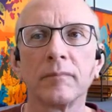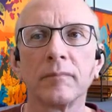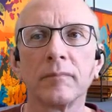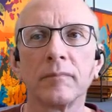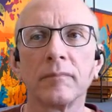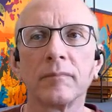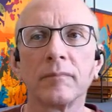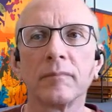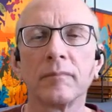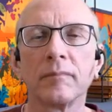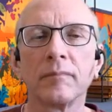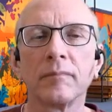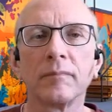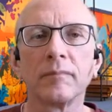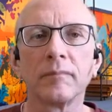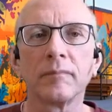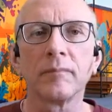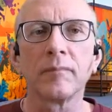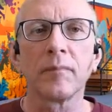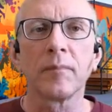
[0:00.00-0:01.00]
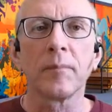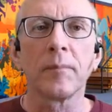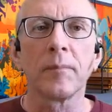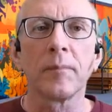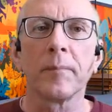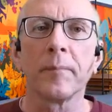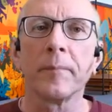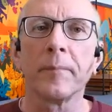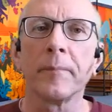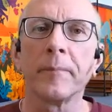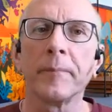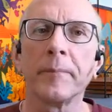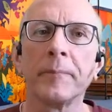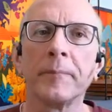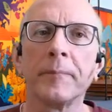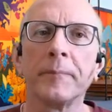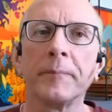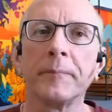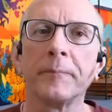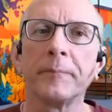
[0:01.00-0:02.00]

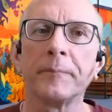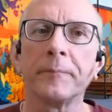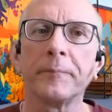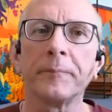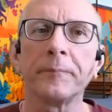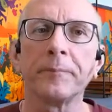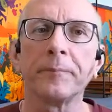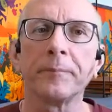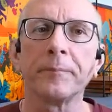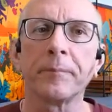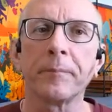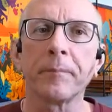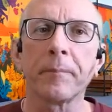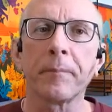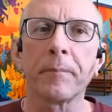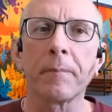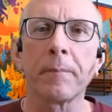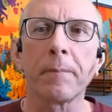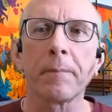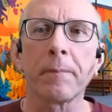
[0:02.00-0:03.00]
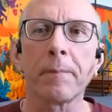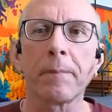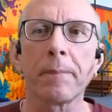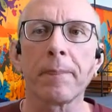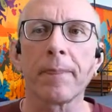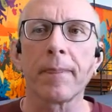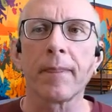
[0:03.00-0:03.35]
No words are spoken by the person on screen.